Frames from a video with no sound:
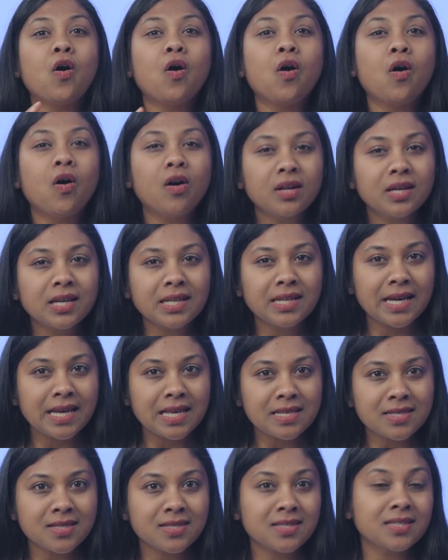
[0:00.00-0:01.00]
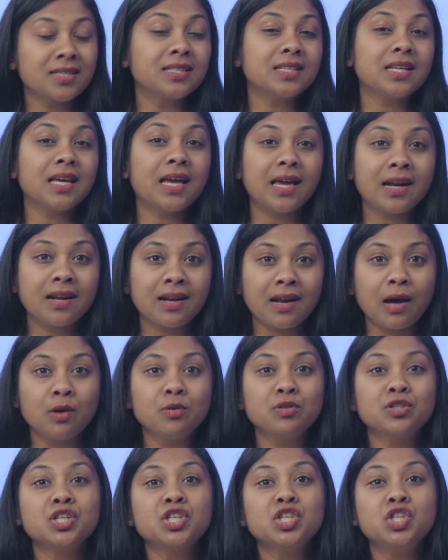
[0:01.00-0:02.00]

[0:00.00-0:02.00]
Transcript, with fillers: organizes it around